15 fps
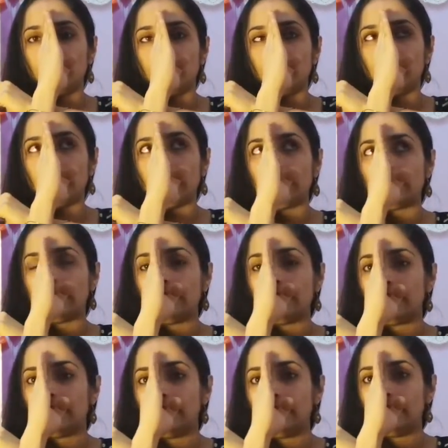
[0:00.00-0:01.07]
and
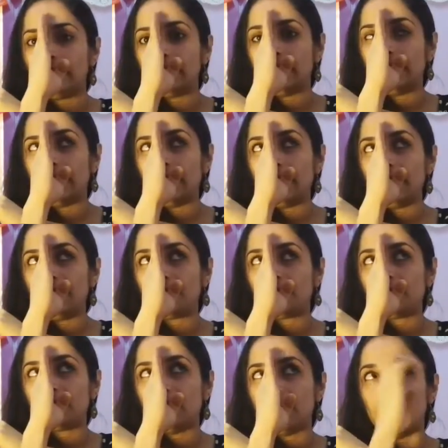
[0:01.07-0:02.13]
then the left
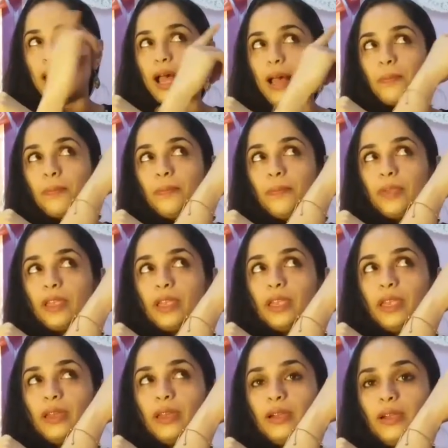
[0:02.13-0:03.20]
up
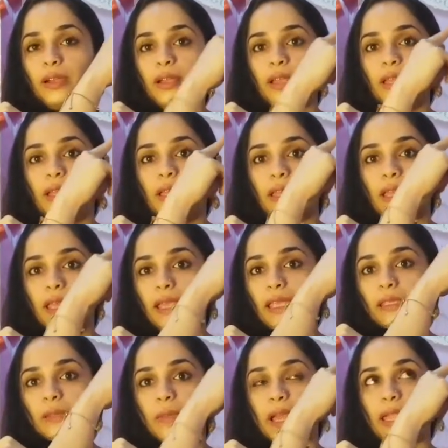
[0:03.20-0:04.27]
here
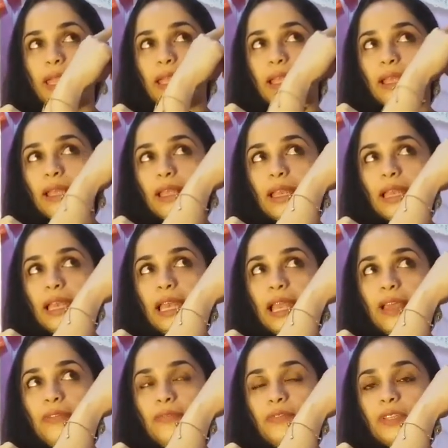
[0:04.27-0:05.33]
is my
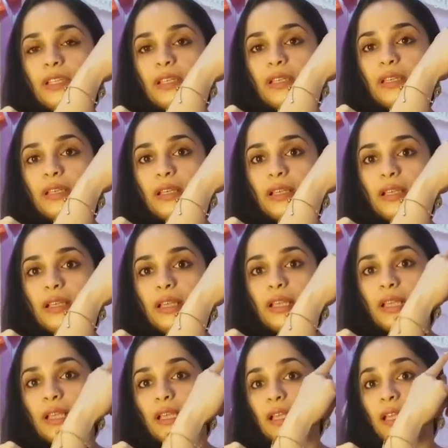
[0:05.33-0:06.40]
left
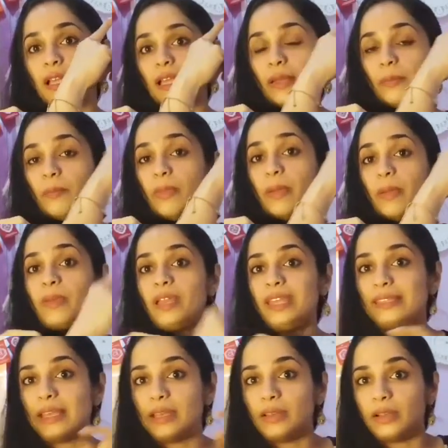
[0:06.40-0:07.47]
memory
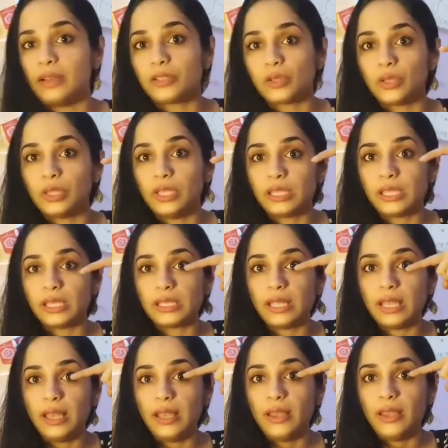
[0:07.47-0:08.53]
center. So this is
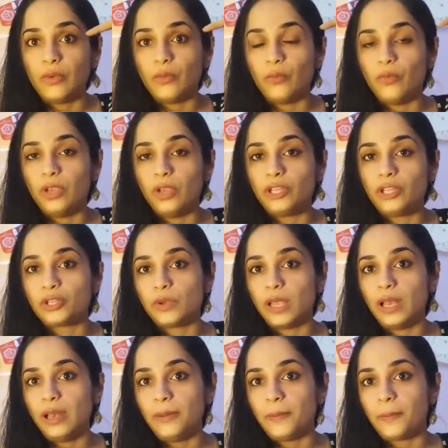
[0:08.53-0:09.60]
the
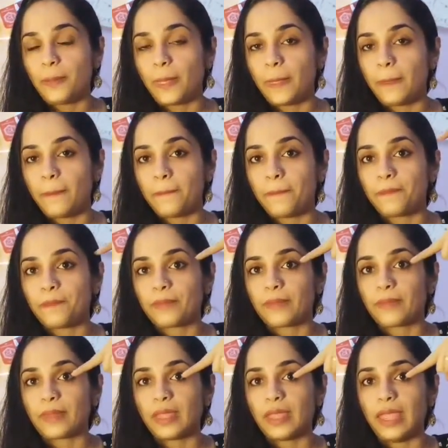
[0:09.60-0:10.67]
visual
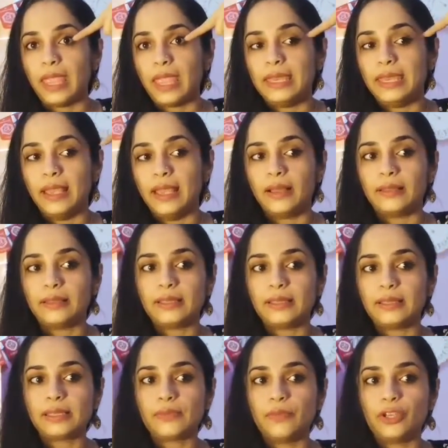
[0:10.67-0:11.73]
area, this
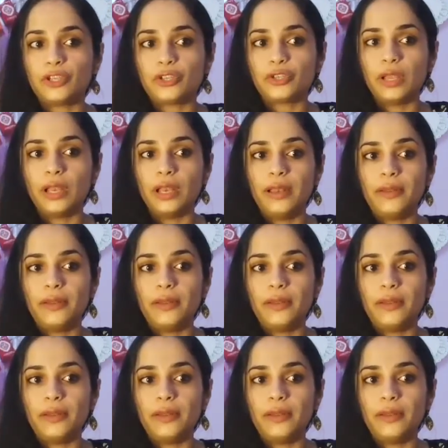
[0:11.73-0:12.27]
is visual.